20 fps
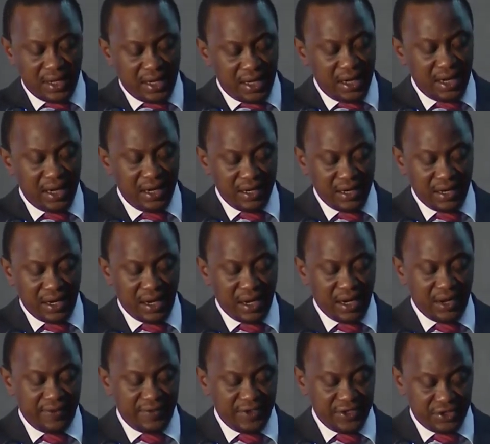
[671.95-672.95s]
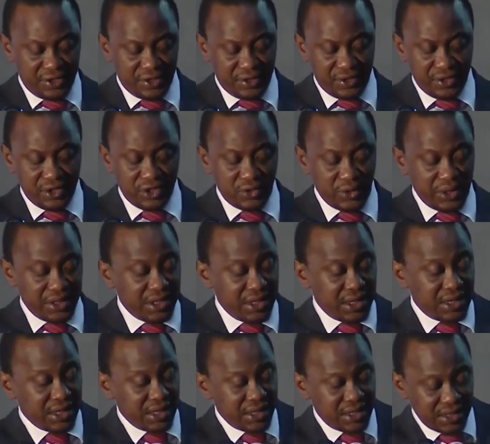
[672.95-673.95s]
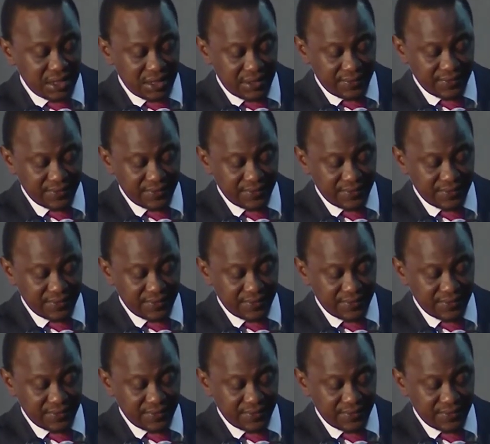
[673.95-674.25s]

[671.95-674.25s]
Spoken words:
in our Vision 2030.